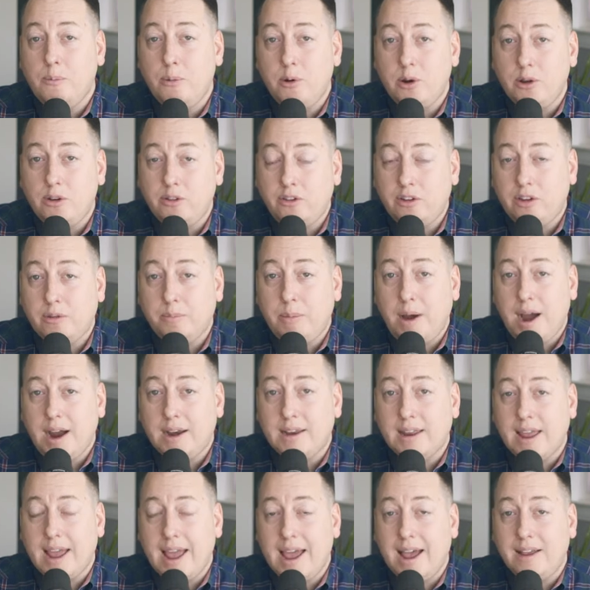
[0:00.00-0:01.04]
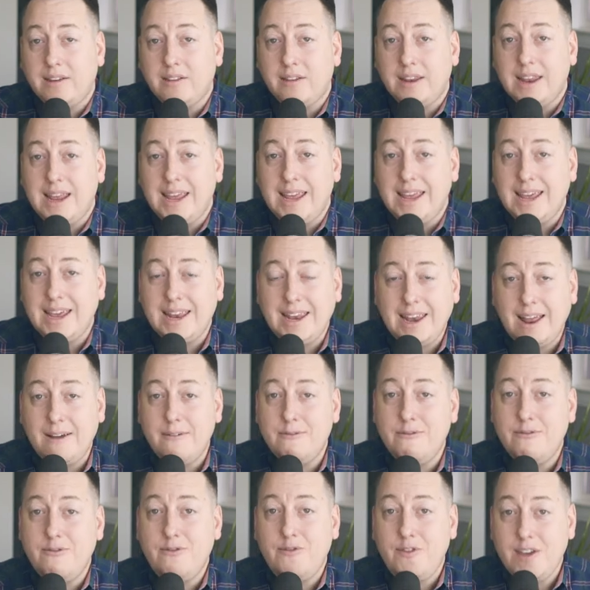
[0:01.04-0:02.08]
produce this podcast in
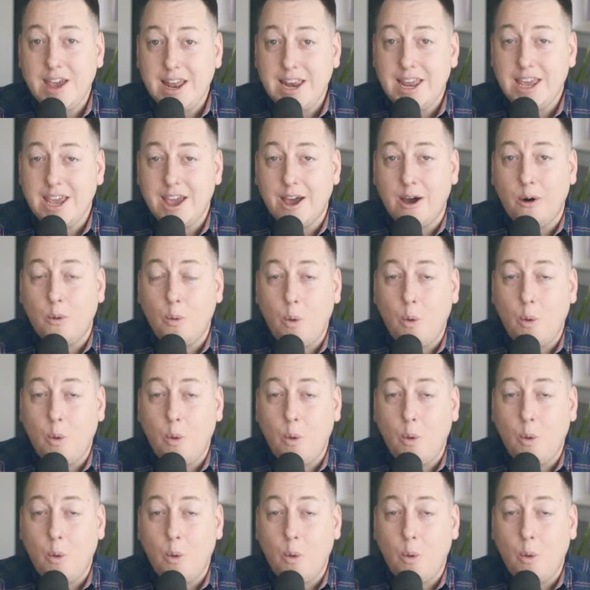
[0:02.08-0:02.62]
video.